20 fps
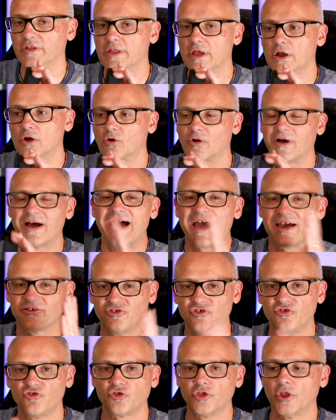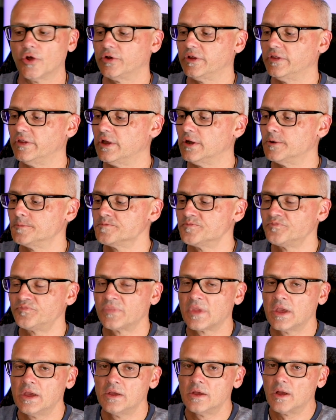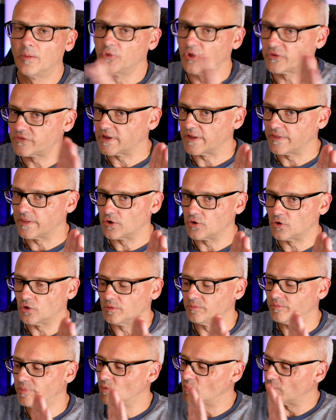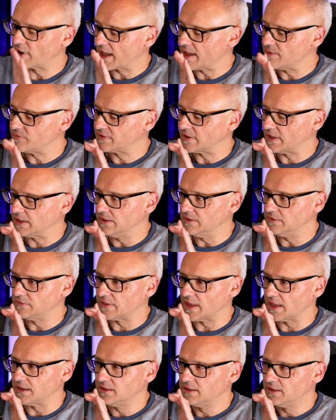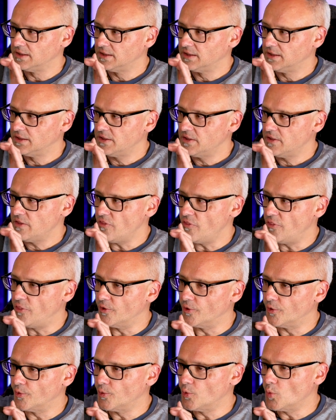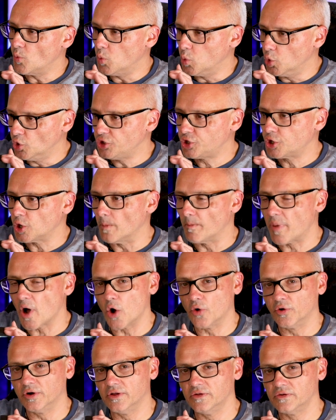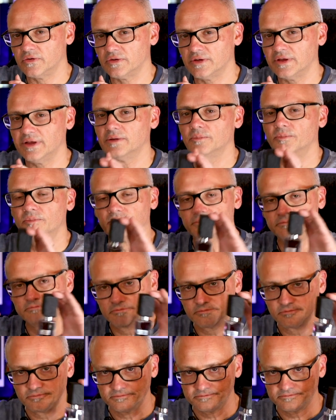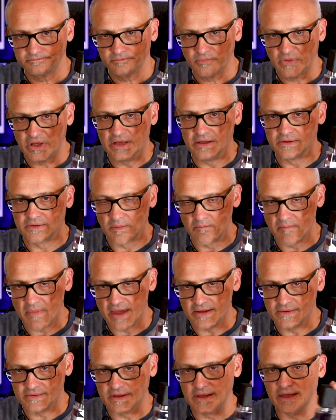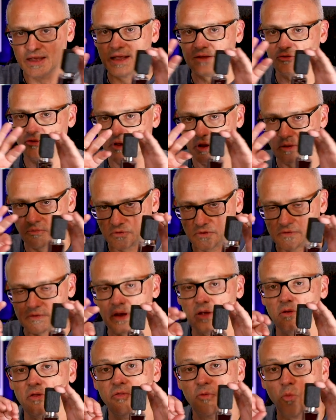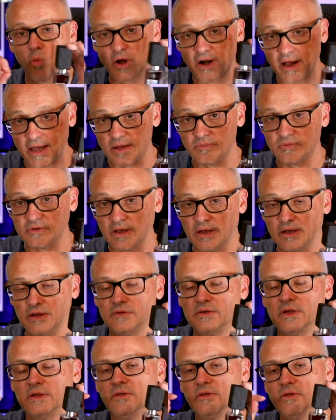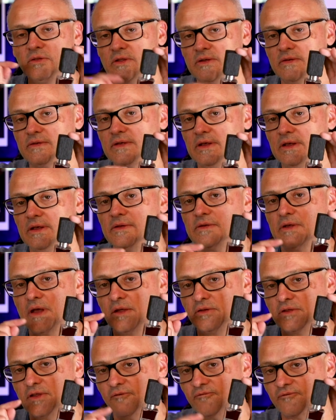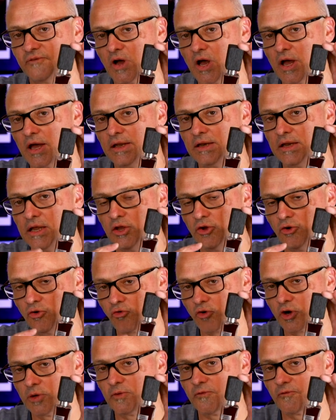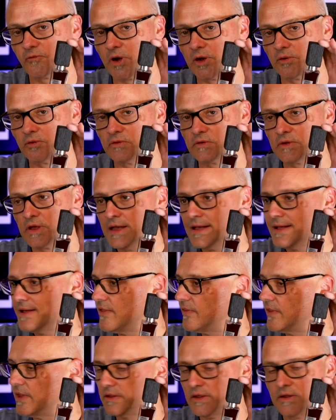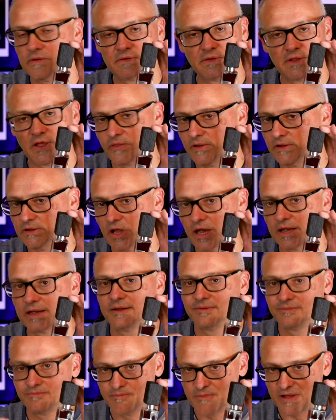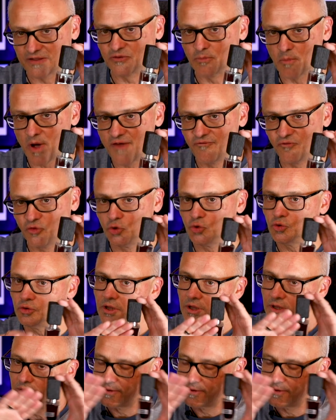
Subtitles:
in there or a hashish note in there. I'm not saying that at all, but what I am saying is that the wood components is amazing. Actually, I was gonna say, what I am saying is that this is a divine, incredible fragrance that there's nothing like it. That's my view.